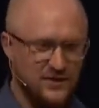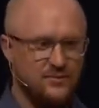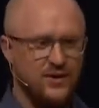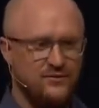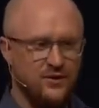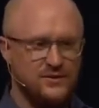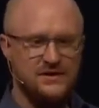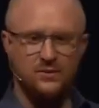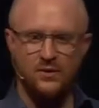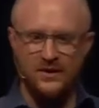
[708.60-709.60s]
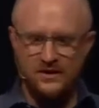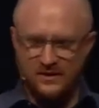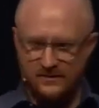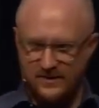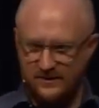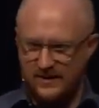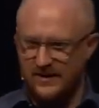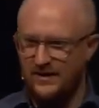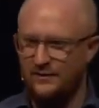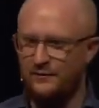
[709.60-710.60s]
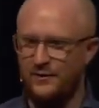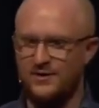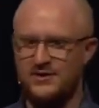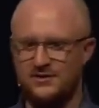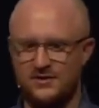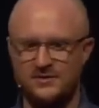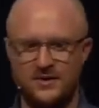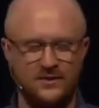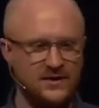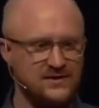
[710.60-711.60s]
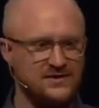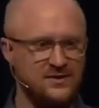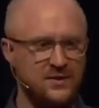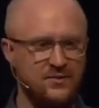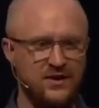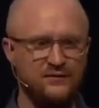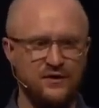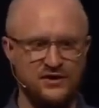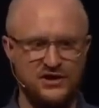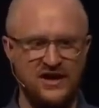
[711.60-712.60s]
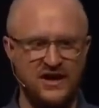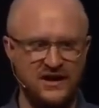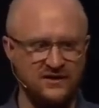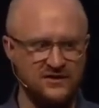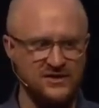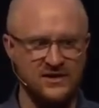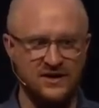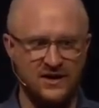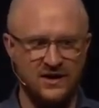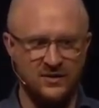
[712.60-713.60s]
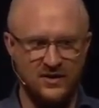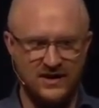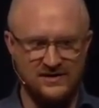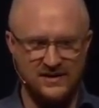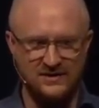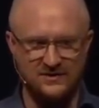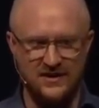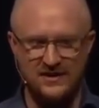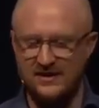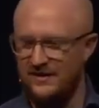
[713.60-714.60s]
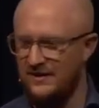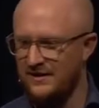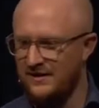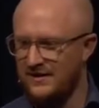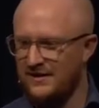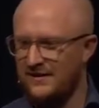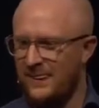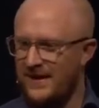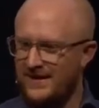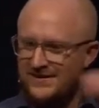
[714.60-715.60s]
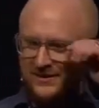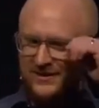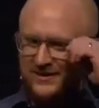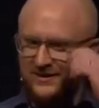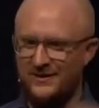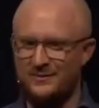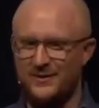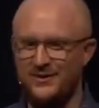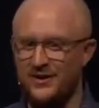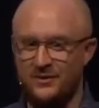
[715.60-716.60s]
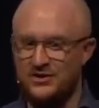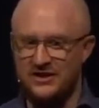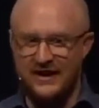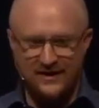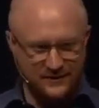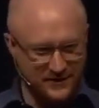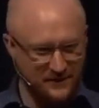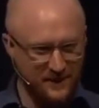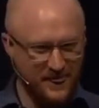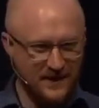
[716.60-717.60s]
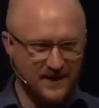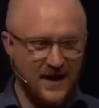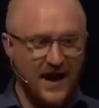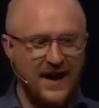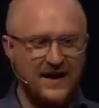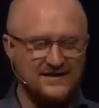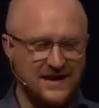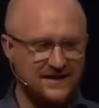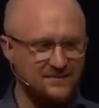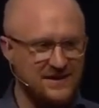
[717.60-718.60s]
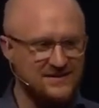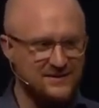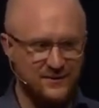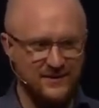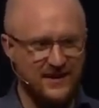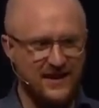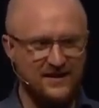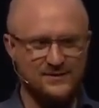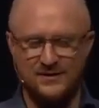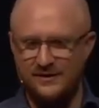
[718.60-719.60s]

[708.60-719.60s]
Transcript: if we could pray for her. We said, Well, what are you coming here to get healed for? And she told us what it was. And so we prayed for her and she got healed. And she's like, Well, I guess I don't need to just don't need to go to the booth anymore. She left. I hate taking business from the guy. It was